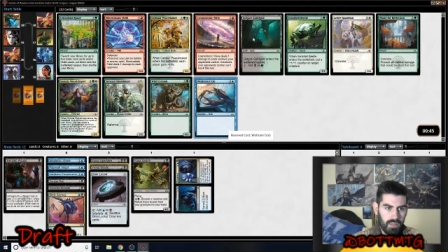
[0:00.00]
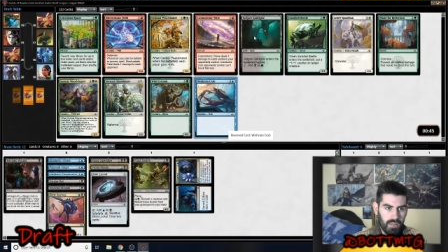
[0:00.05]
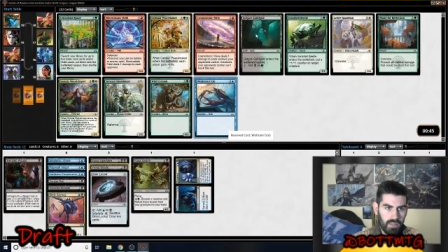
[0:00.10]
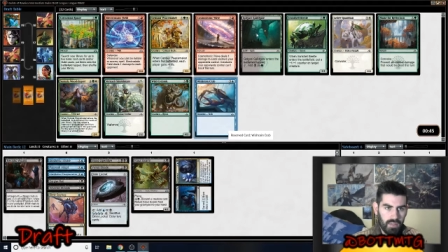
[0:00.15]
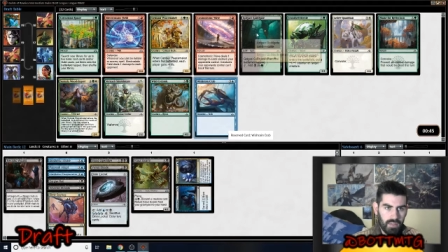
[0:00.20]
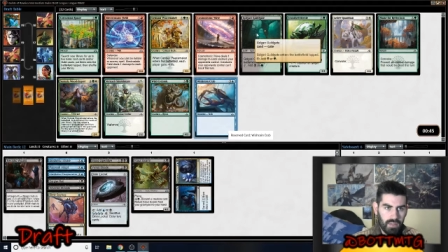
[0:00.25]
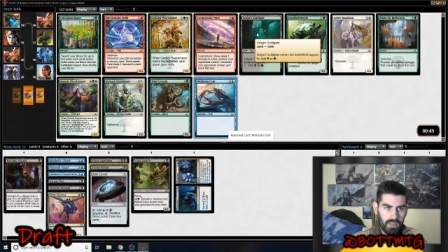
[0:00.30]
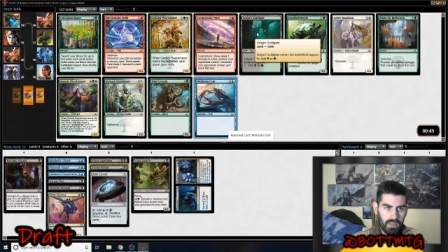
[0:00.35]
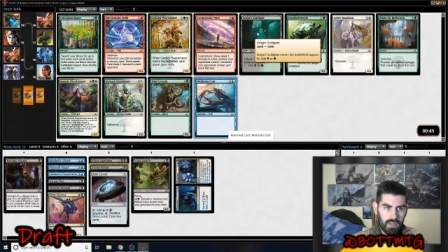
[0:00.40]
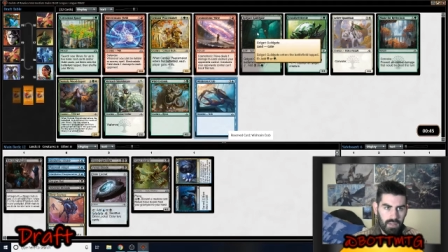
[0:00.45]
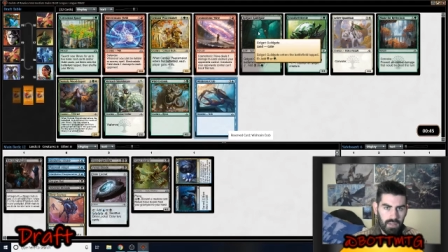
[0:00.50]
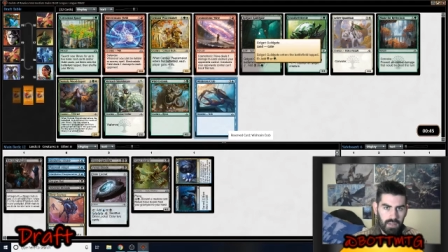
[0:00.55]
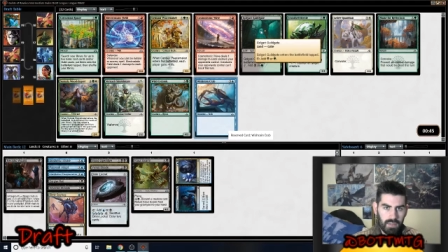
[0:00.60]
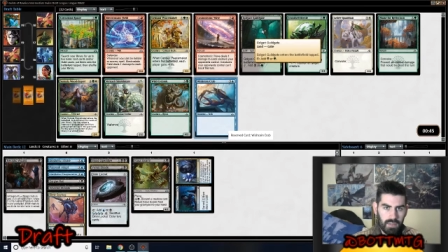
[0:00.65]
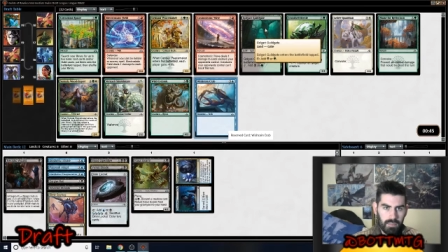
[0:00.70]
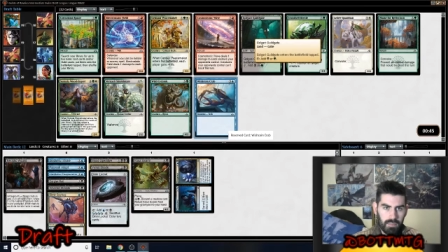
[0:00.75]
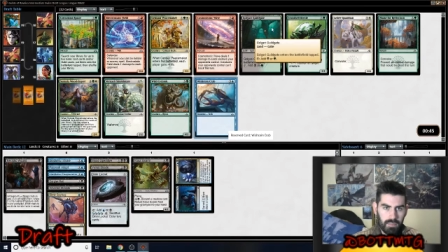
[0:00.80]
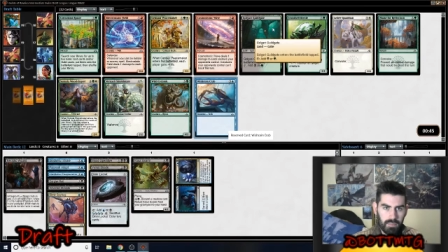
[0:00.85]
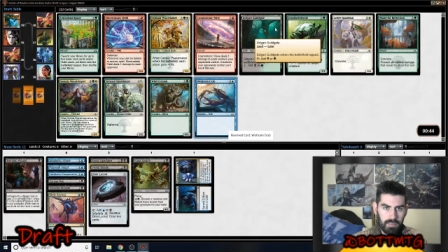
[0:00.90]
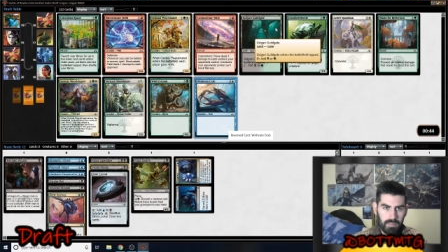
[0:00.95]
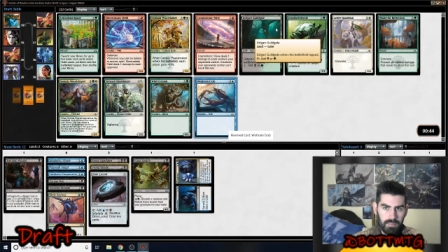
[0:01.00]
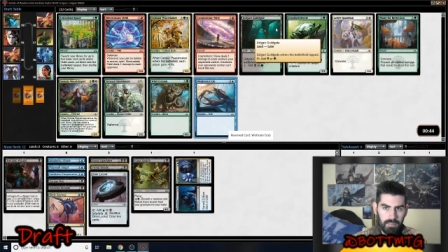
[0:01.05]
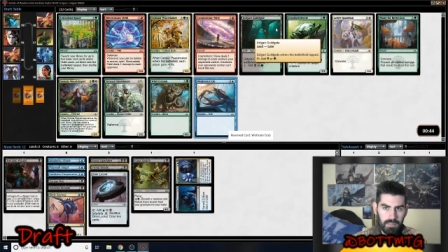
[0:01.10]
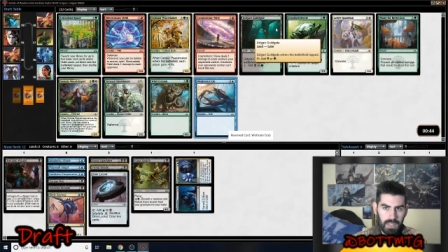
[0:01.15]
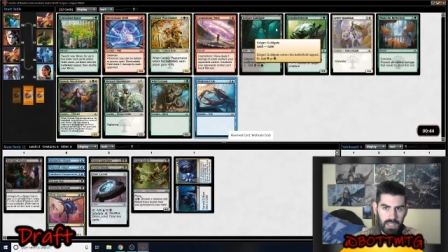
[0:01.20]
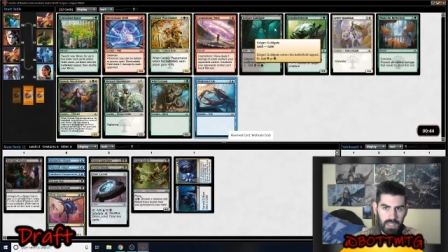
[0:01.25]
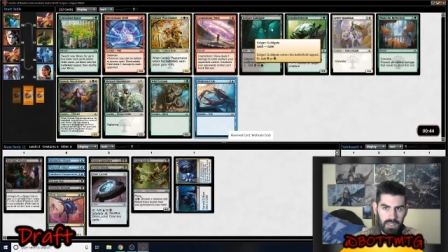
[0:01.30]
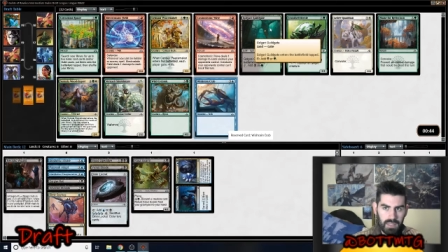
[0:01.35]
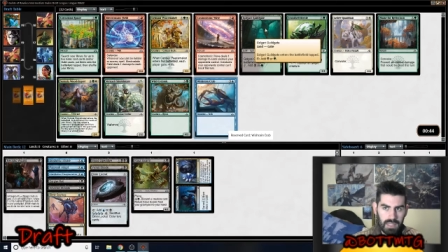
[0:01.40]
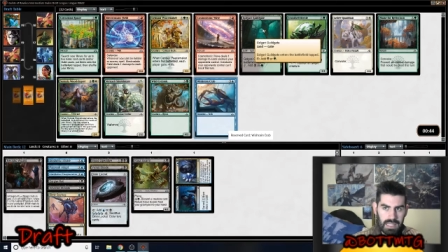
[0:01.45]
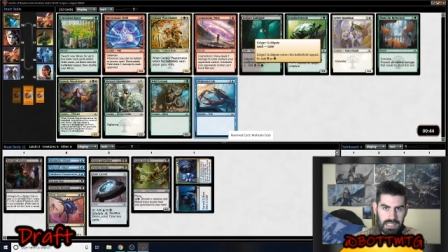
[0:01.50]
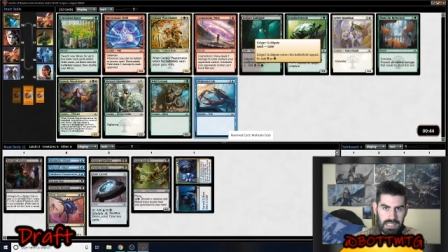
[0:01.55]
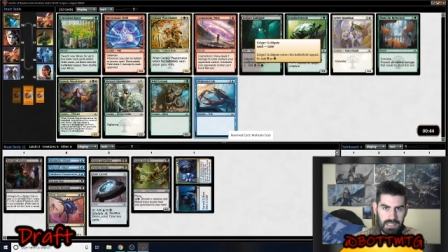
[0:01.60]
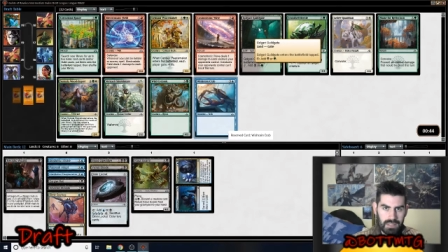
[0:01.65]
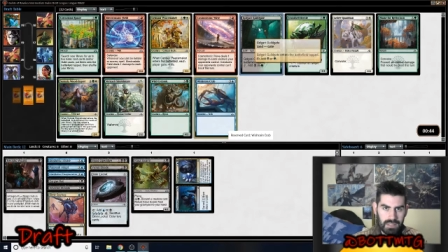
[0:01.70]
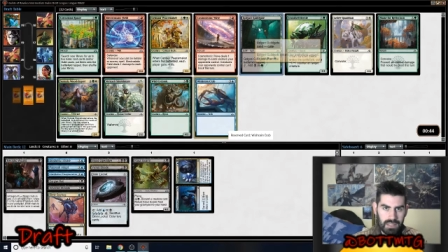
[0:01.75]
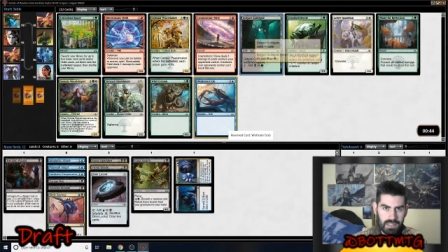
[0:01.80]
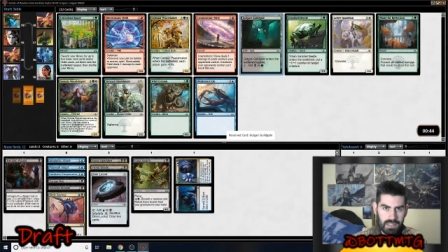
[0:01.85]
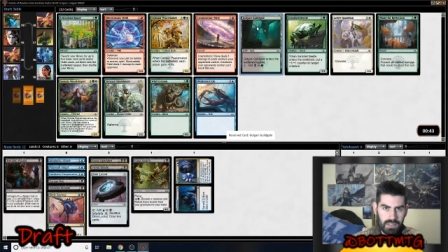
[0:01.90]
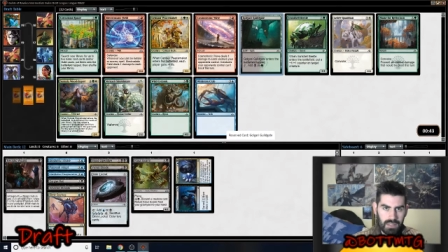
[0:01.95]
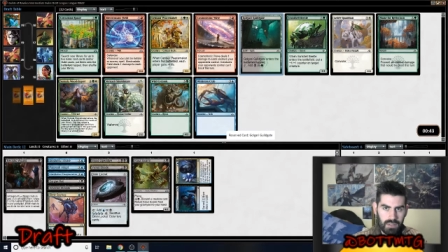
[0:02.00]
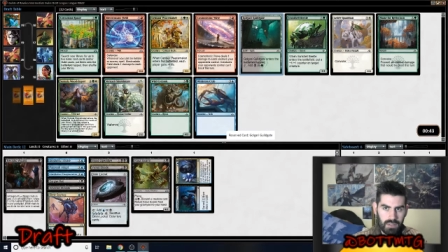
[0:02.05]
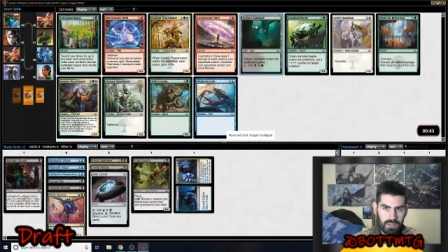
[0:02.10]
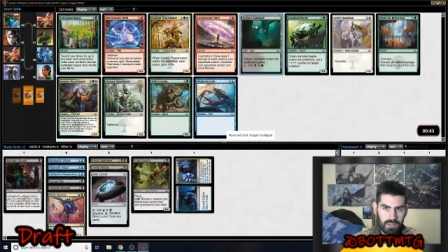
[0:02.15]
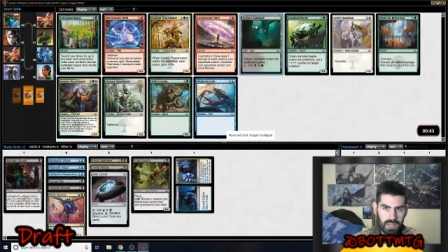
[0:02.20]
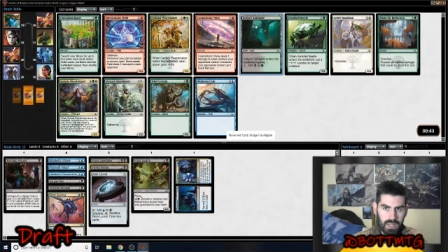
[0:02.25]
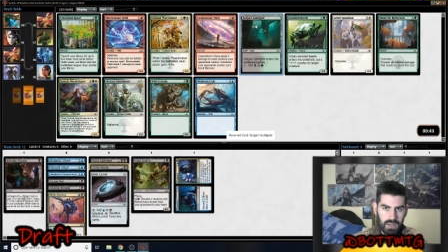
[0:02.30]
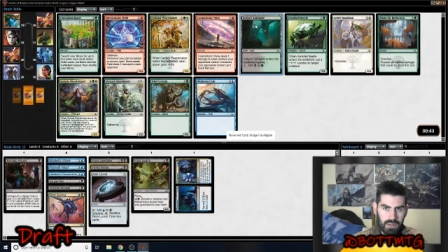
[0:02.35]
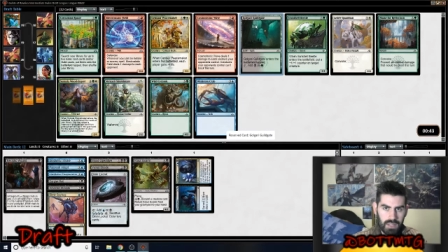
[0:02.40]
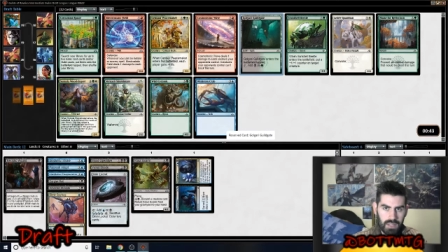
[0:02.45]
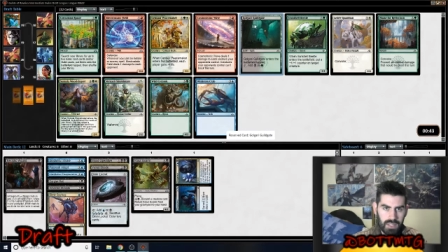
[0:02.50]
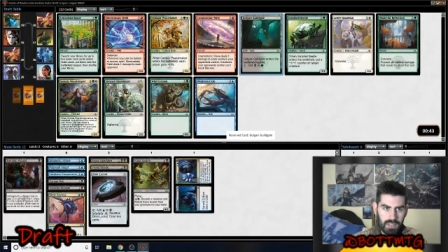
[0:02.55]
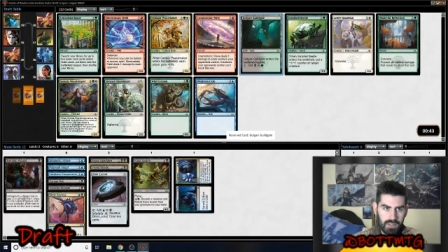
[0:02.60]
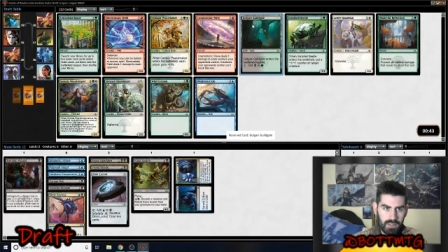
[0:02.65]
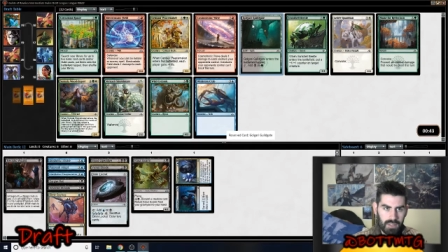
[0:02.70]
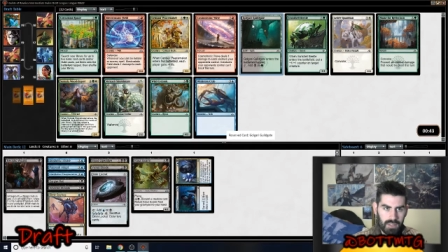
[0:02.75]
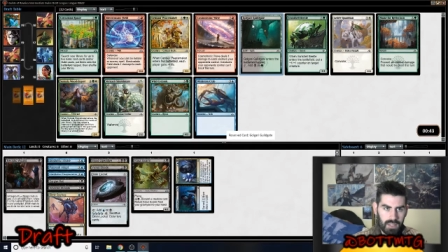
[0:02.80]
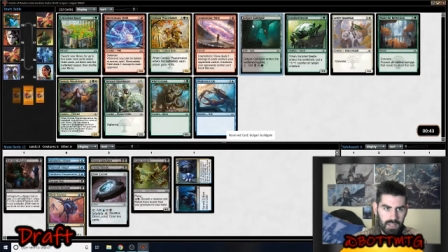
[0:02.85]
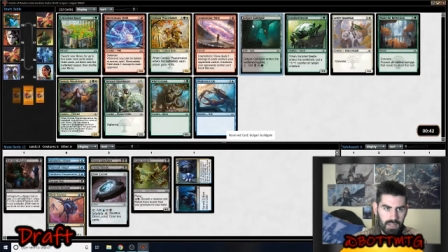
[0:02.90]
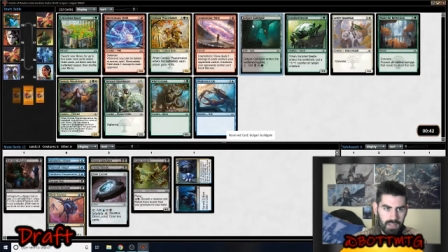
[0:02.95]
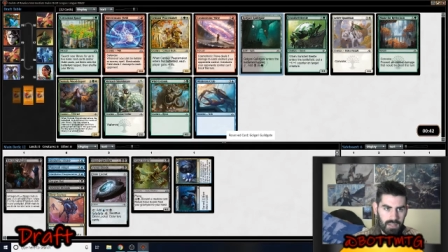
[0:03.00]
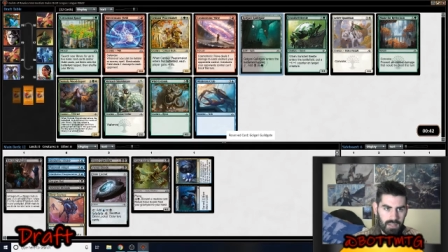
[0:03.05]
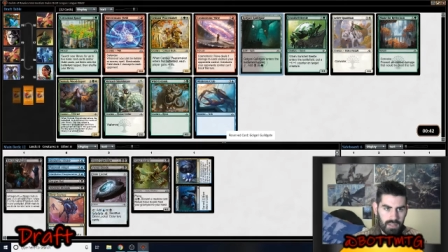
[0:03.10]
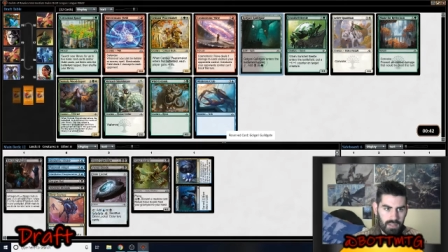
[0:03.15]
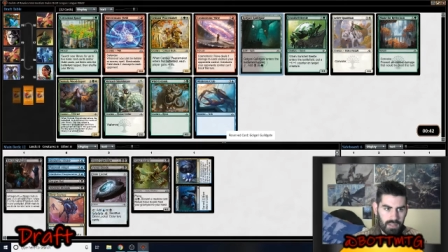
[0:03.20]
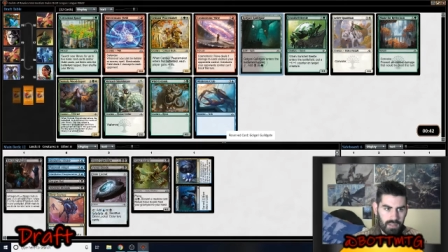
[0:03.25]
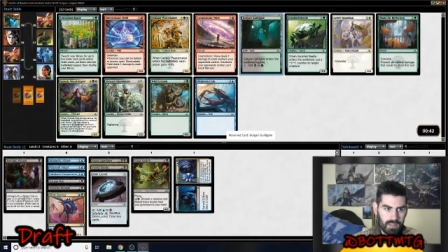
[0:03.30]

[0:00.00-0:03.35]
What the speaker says: I guess I'll take a Golgari Guildgate.